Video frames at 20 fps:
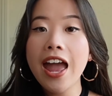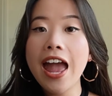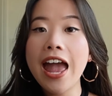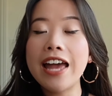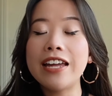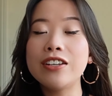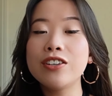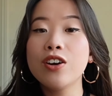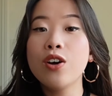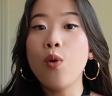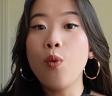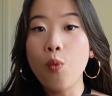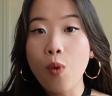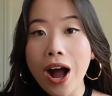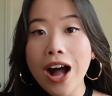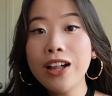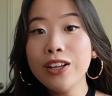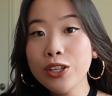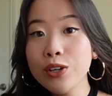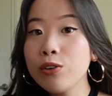And
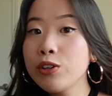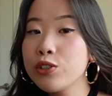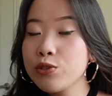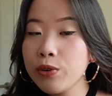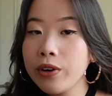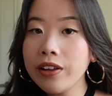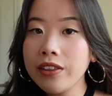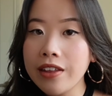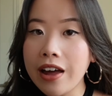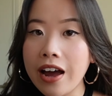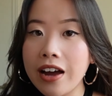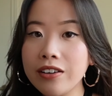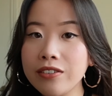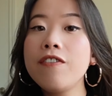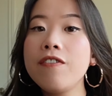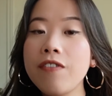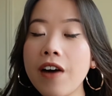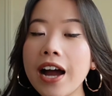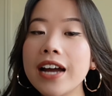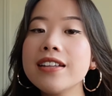while you're doing that,
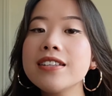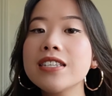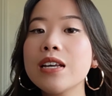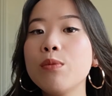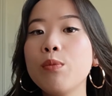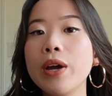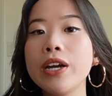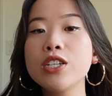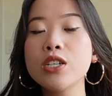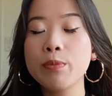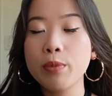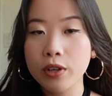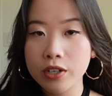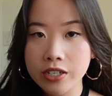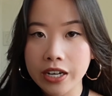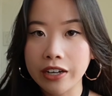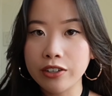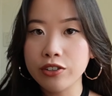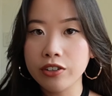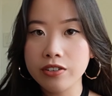find some way to
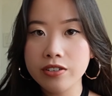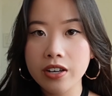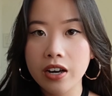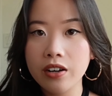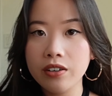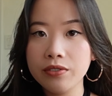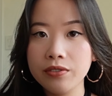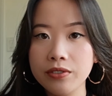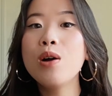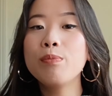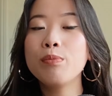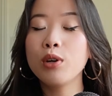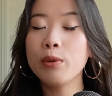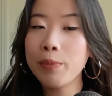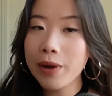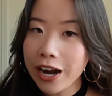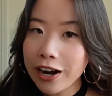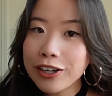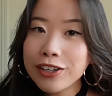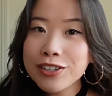protect yourself.
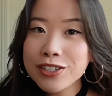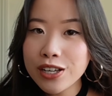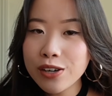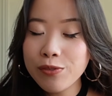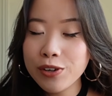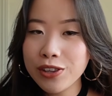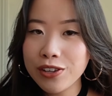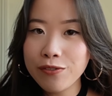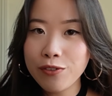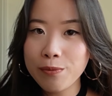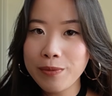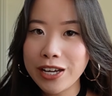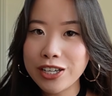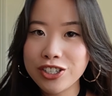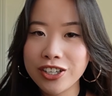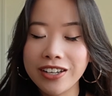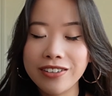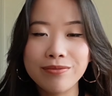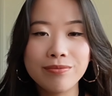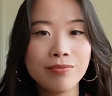Prepare yourself with
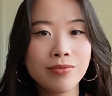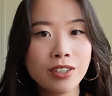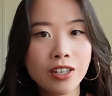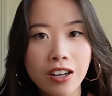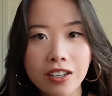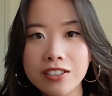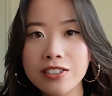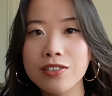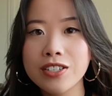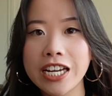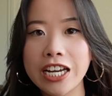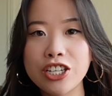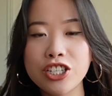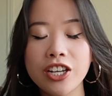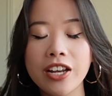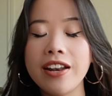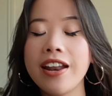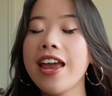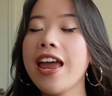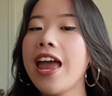information,
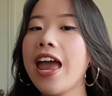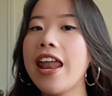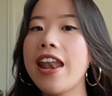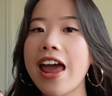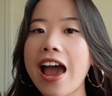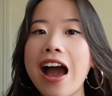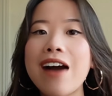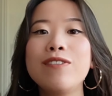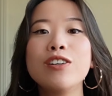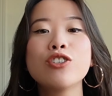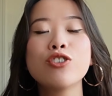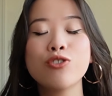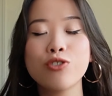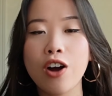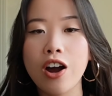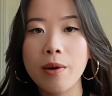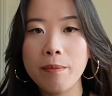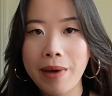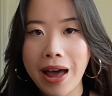consultation, and have a strong